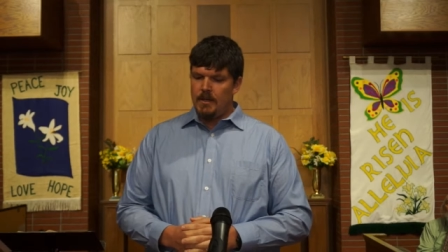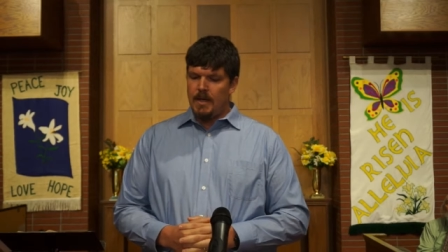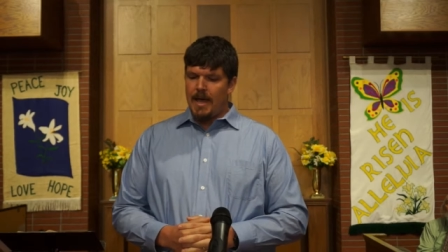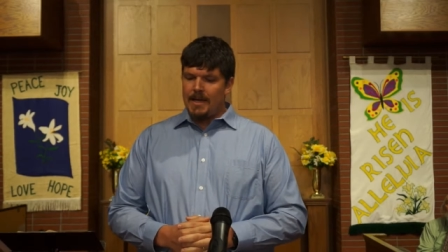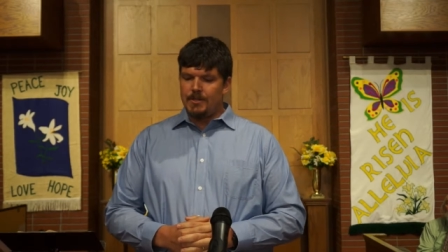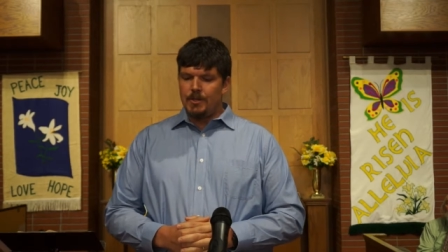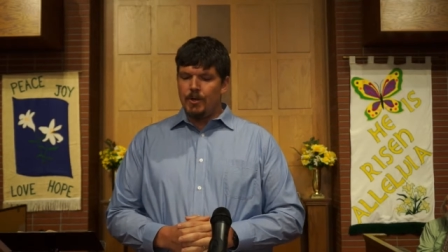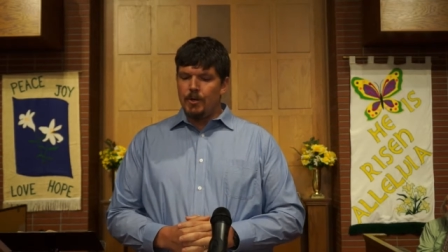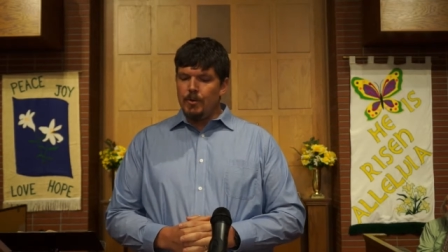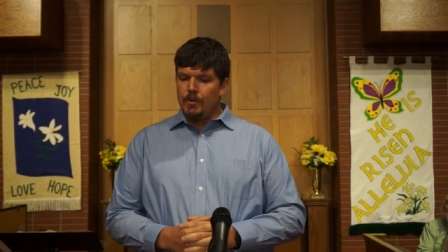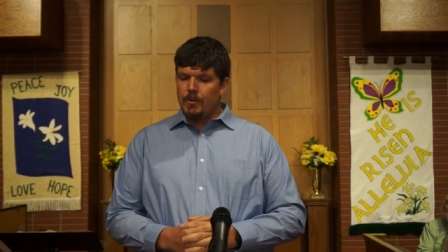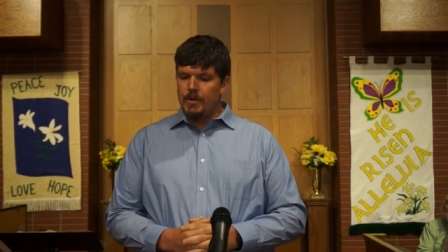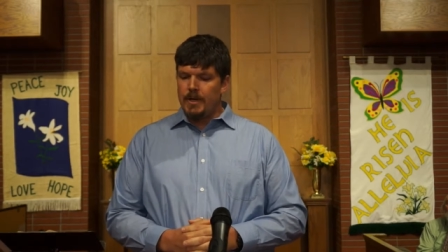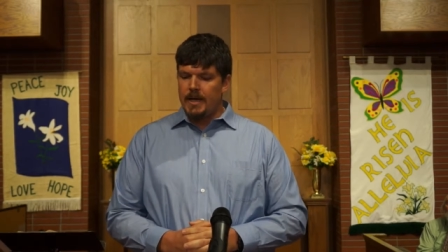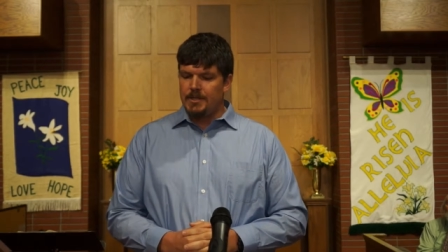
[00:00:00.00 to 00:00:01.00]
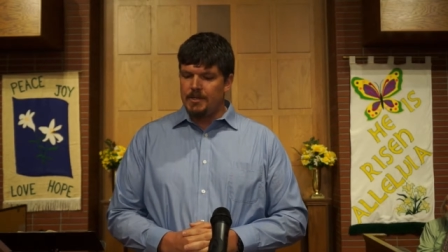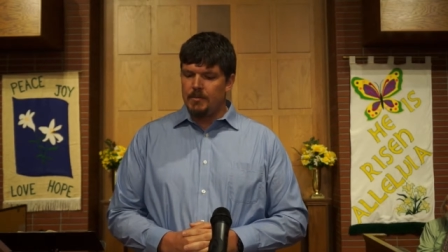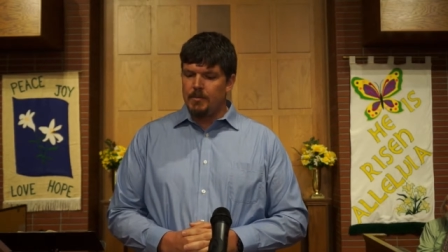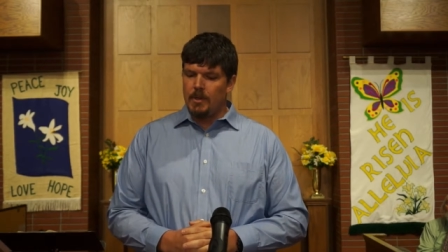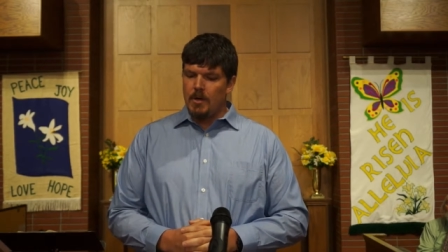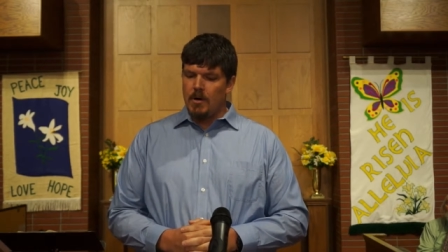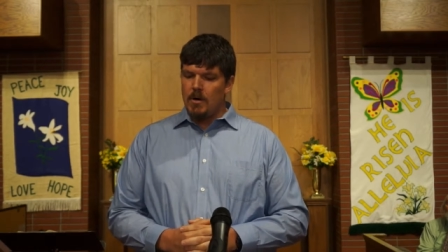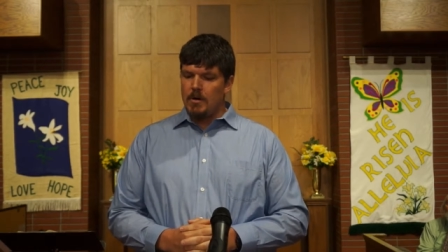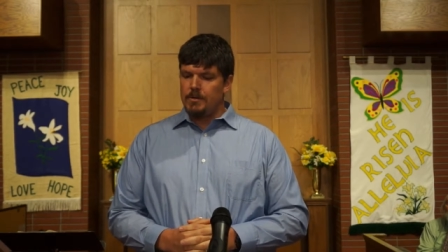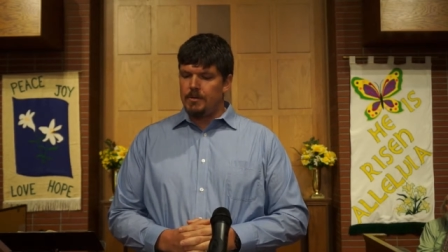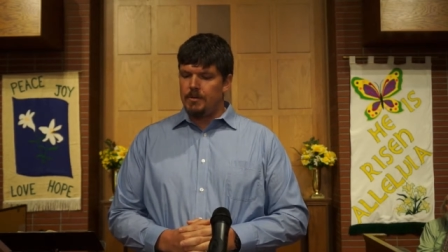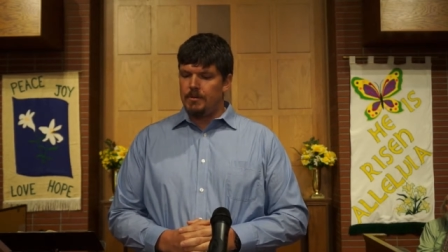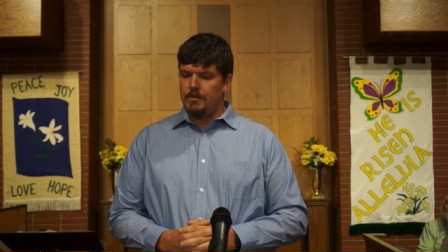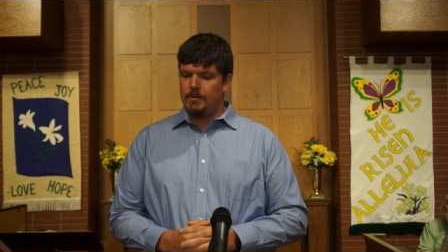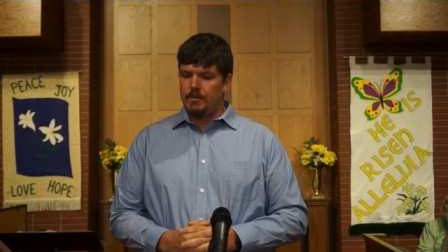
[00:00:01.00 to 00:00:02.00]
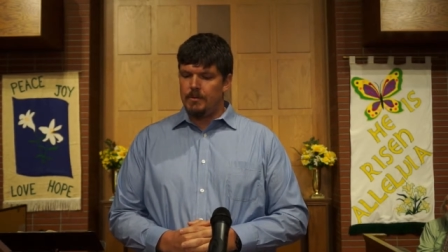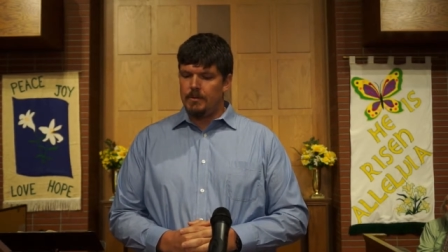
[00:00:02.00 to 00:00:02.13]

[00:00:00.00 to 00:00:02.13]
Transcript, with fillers: as to who creation belongs to